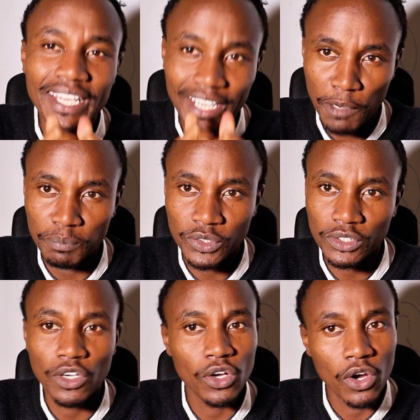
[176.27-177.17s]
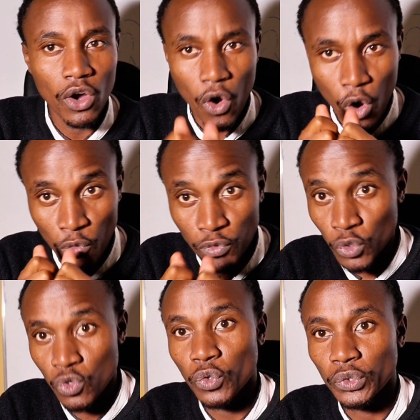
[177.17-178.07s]
grams of
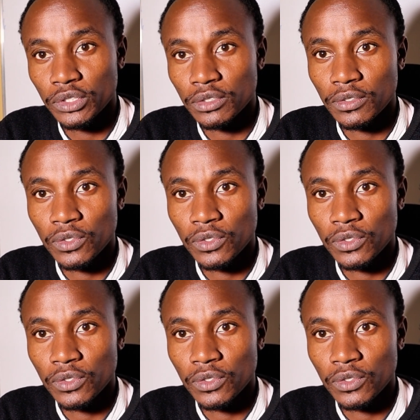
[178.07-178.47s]
glucose.